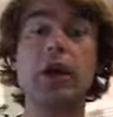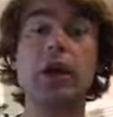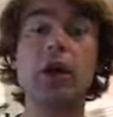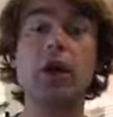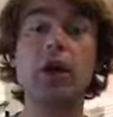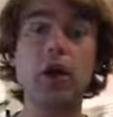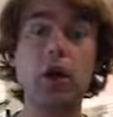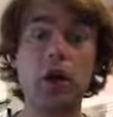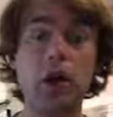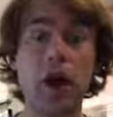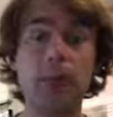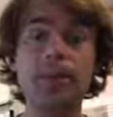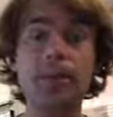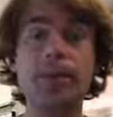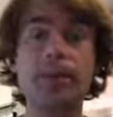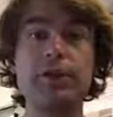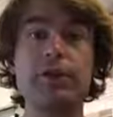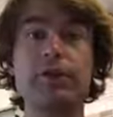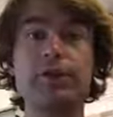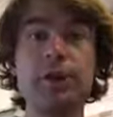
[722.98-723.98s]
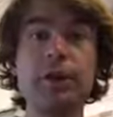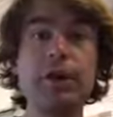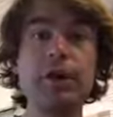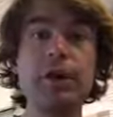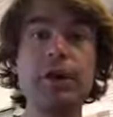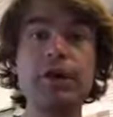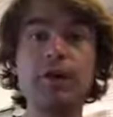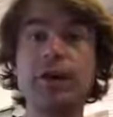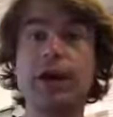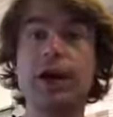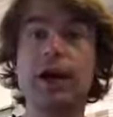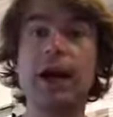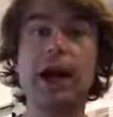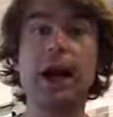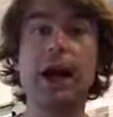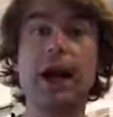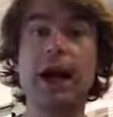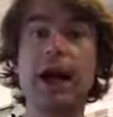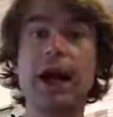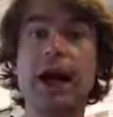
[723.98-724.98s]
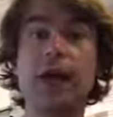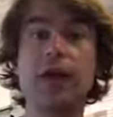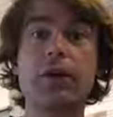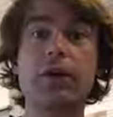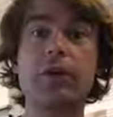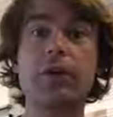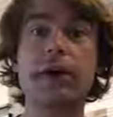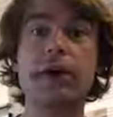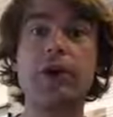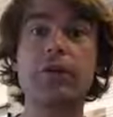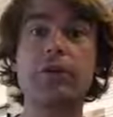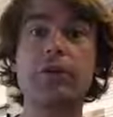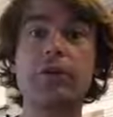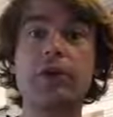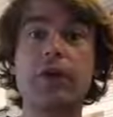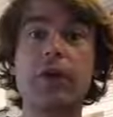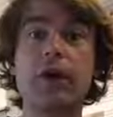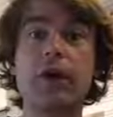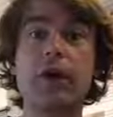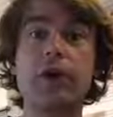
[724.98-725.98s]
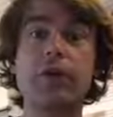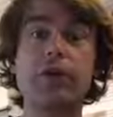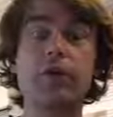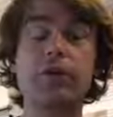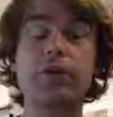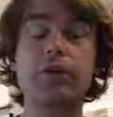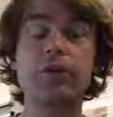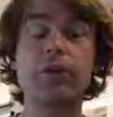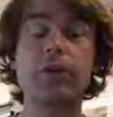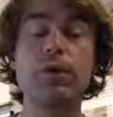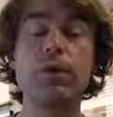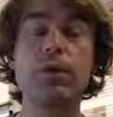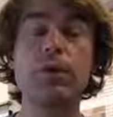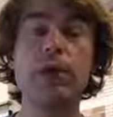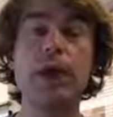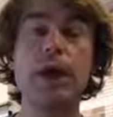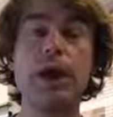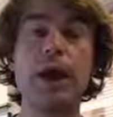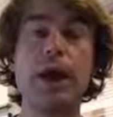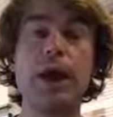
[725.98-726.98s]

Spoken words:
hook up to these buoys on a kayak or whatever, surfboard,